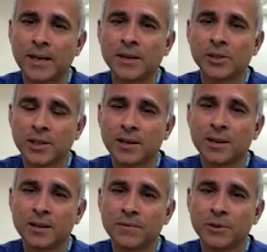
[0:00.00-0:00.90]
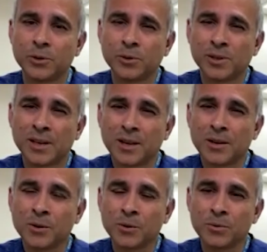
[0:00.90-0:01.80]
in certain individuals
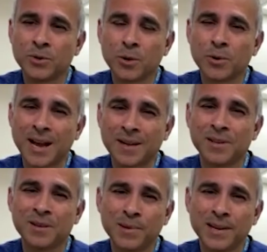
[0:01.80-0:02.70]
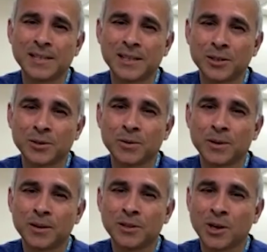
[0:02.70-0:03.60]
who don't have the ability
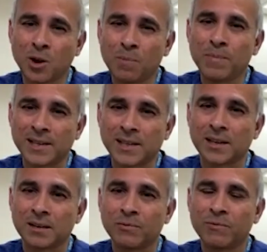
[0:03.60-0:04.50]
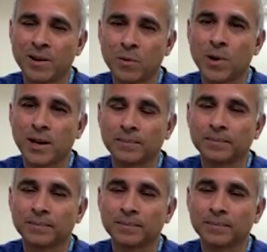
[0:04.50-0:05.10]
to combat it very well.